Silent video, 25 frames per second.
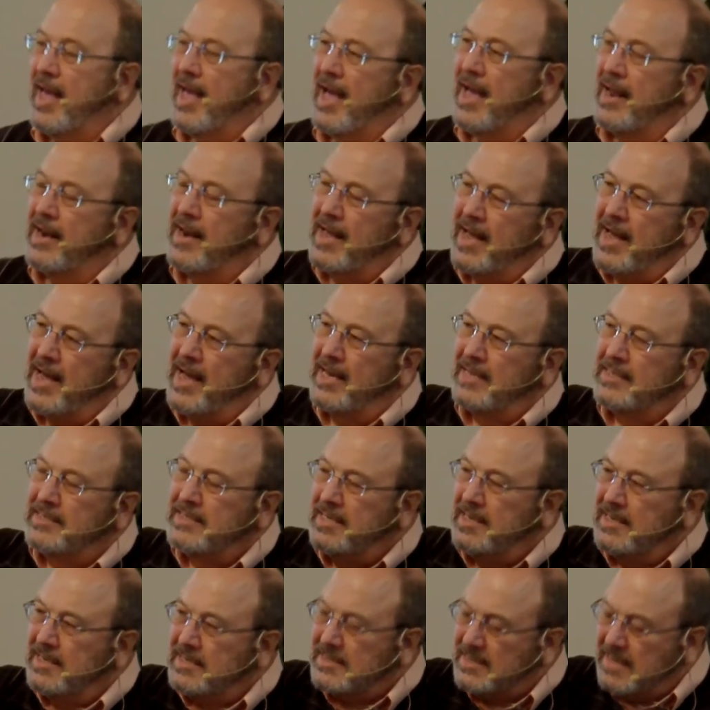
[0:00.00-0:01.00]
And
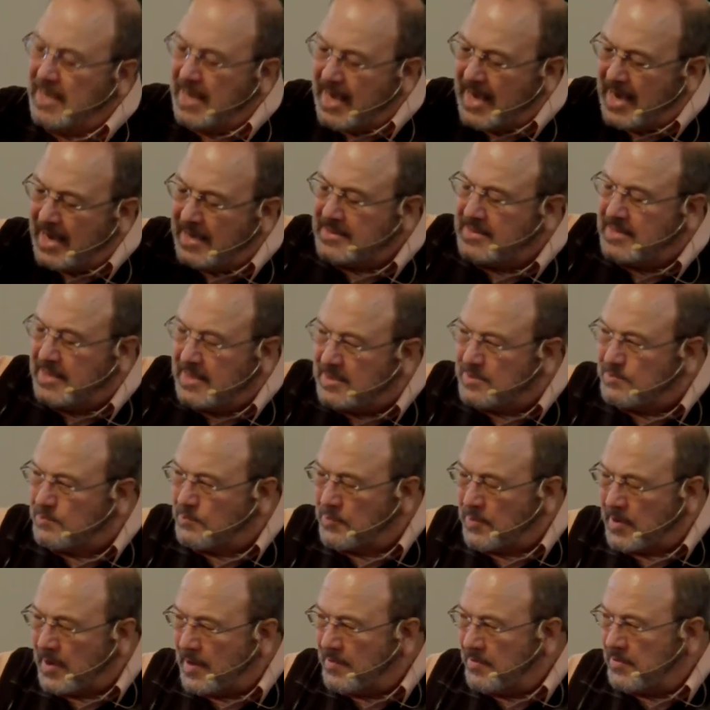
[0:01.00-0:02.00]
as his, as his
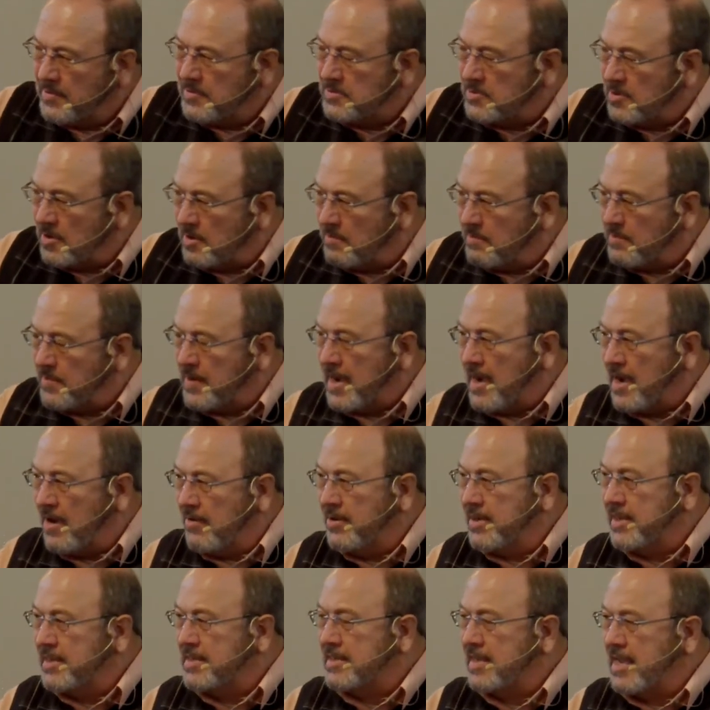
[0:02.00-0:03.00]
brothers are
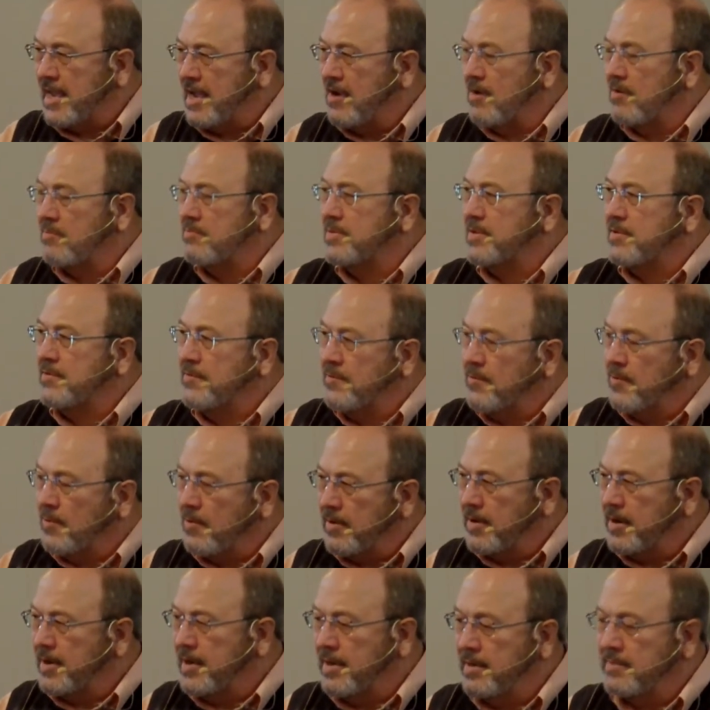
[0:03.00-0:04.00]
bowing down
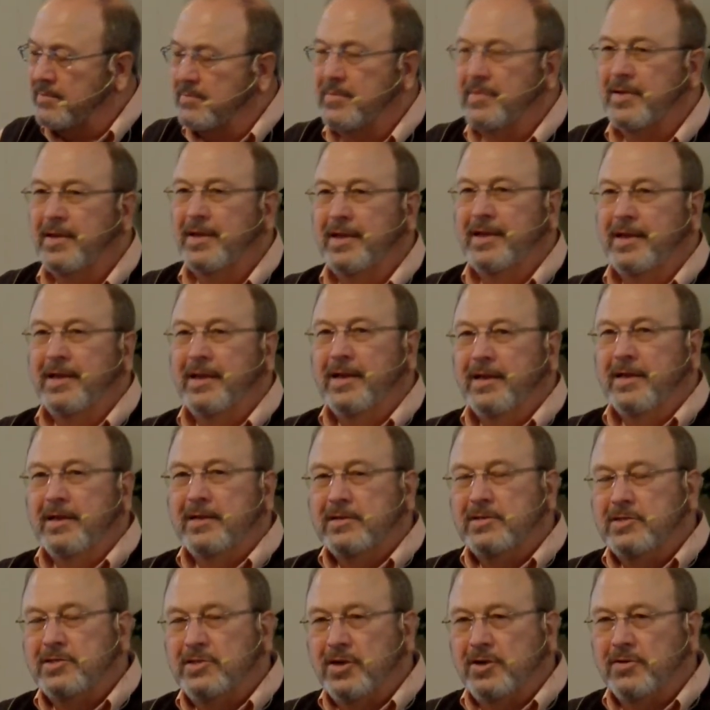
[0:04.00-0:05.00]
before him,
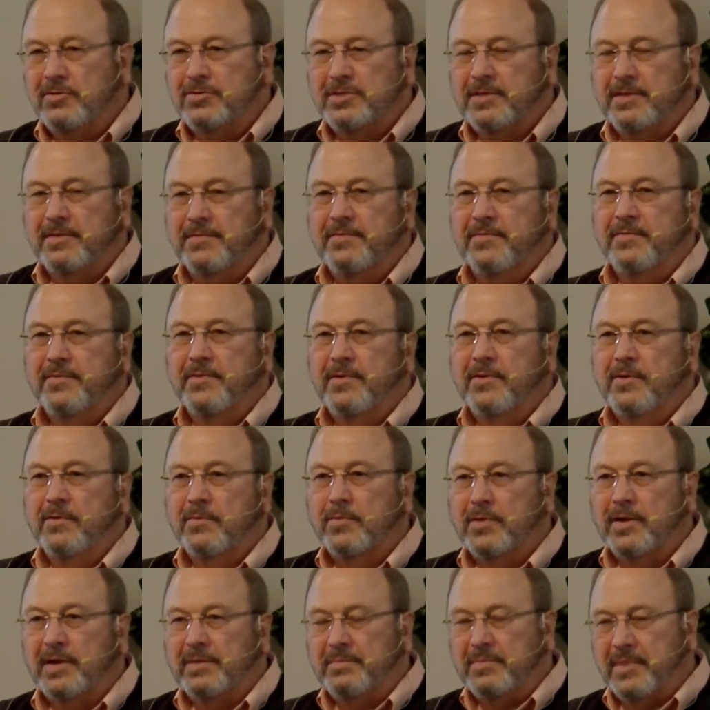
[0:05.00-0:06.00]
Joseph
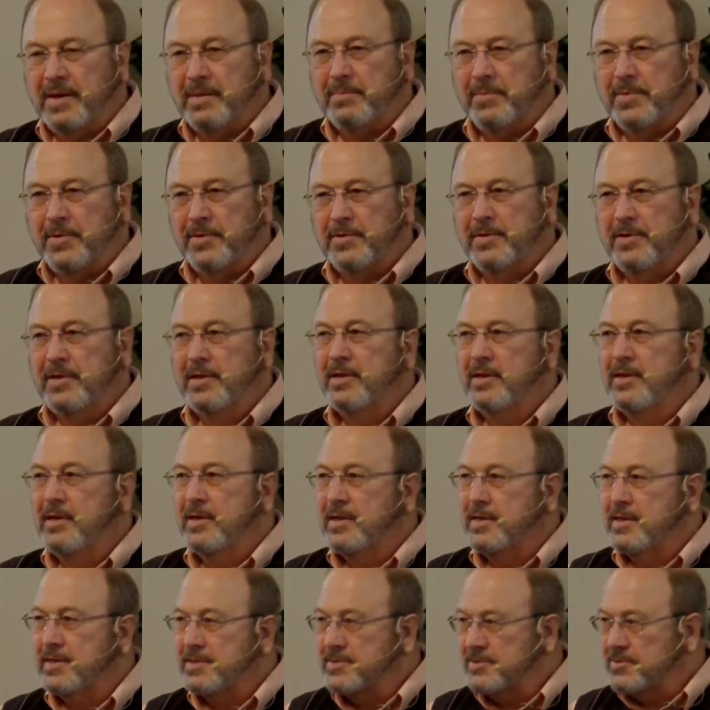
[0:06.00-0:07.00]
remembered
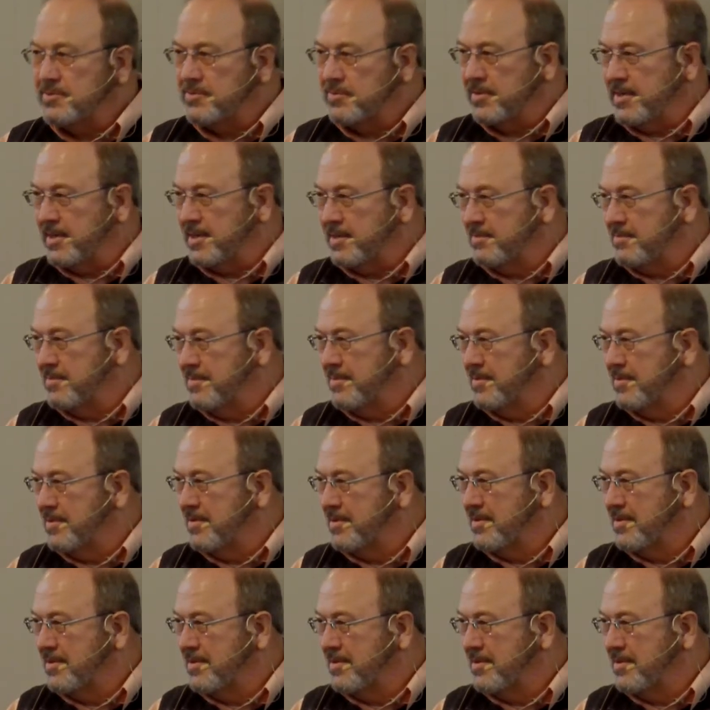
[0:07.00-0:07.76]
his dream.